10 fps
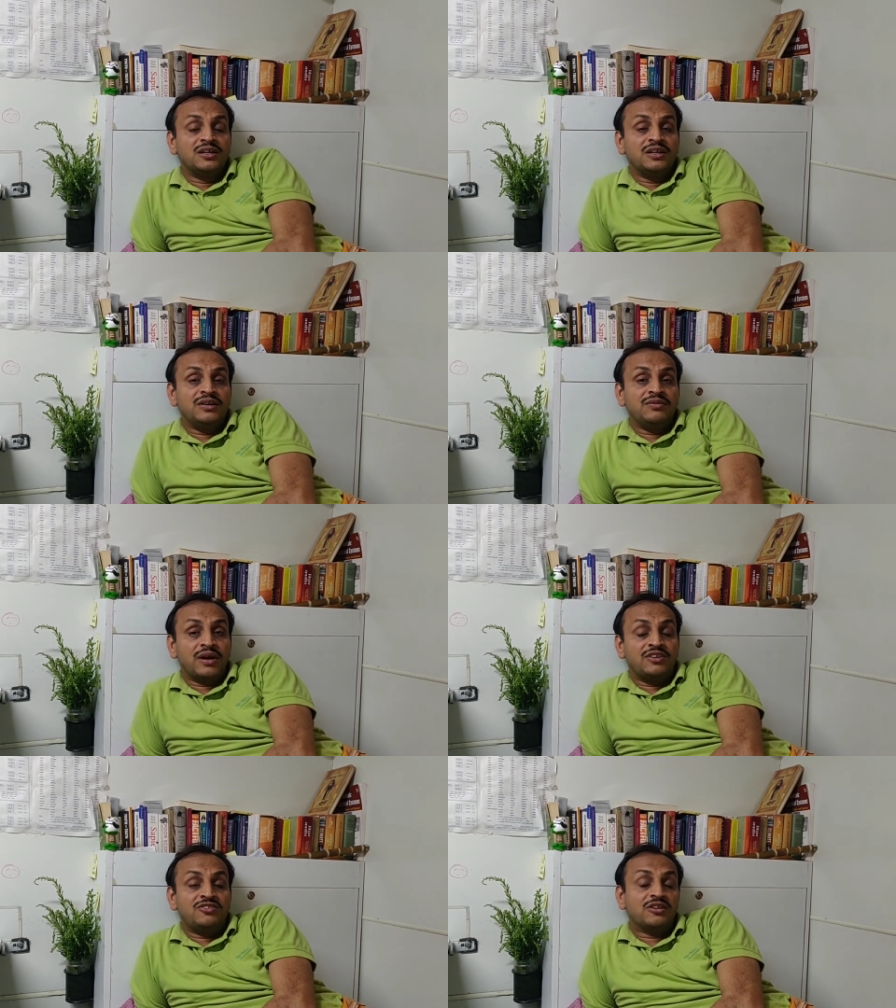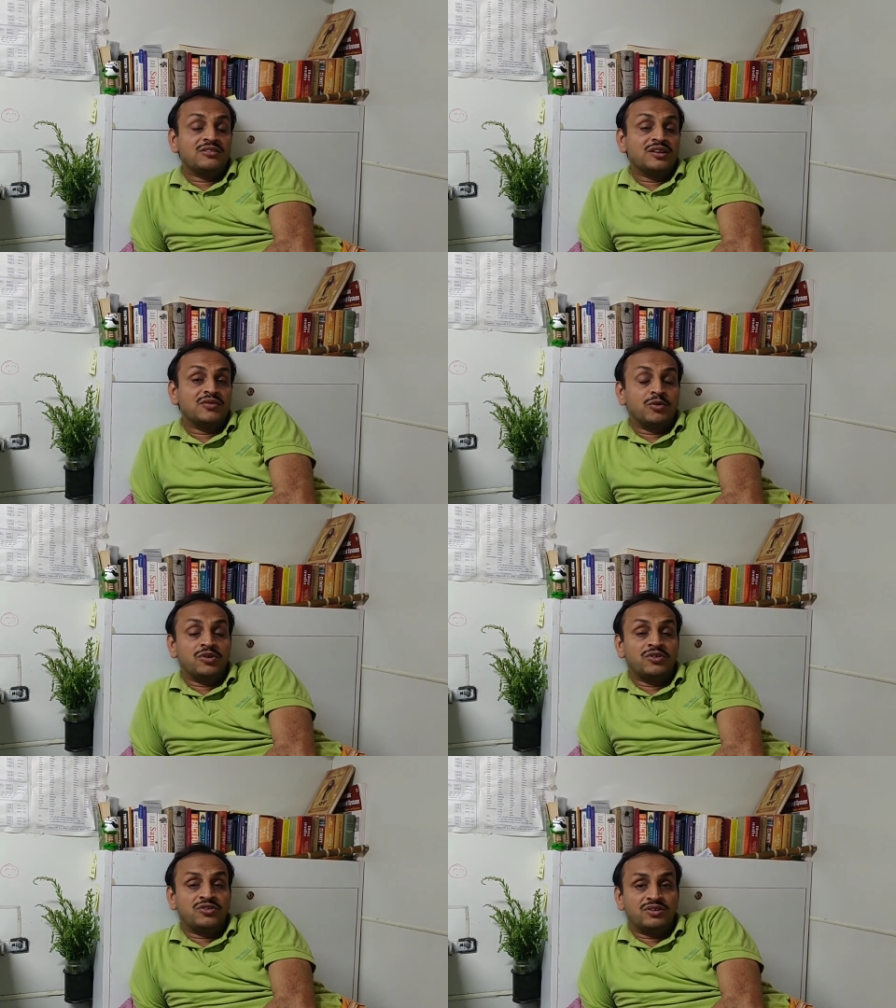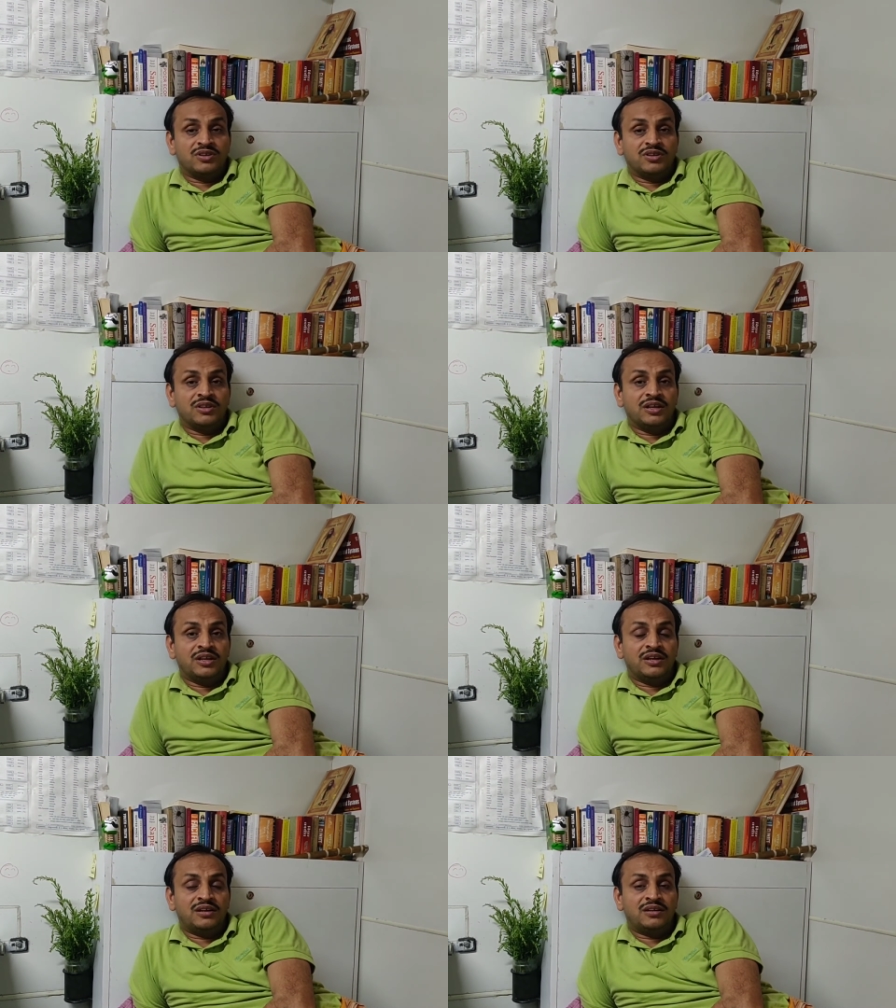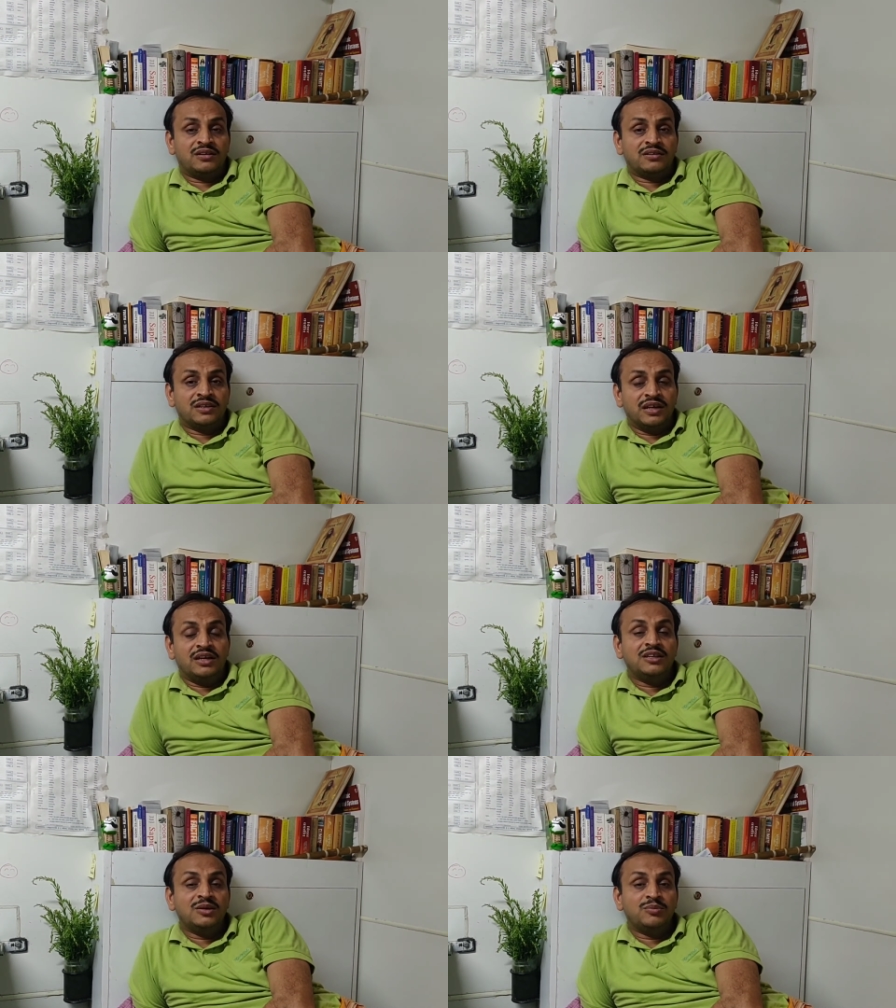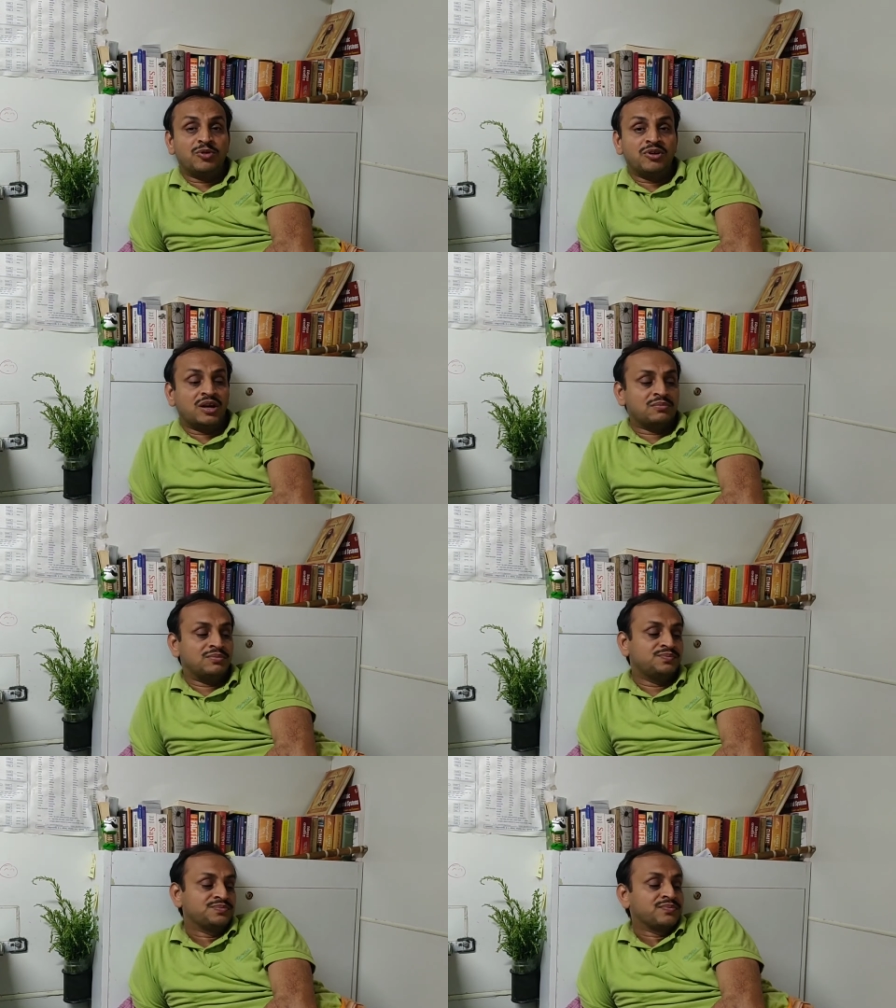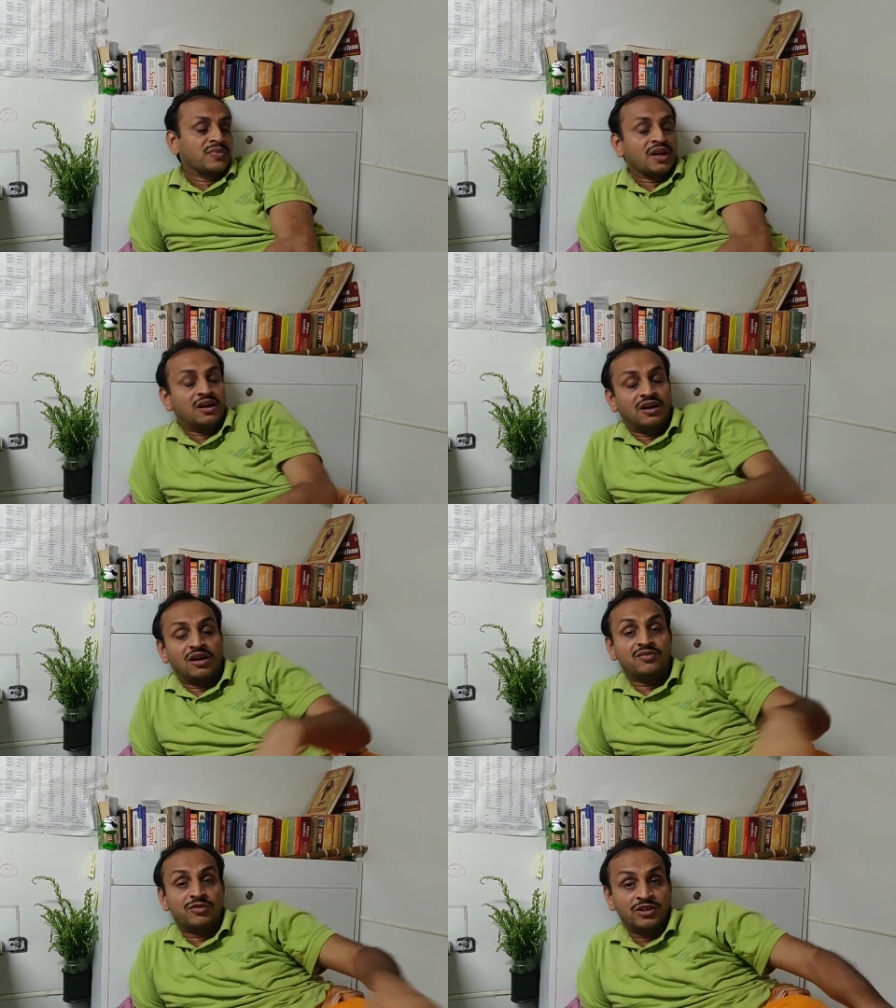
The Vice Chancellor was there uh, in the program uh, for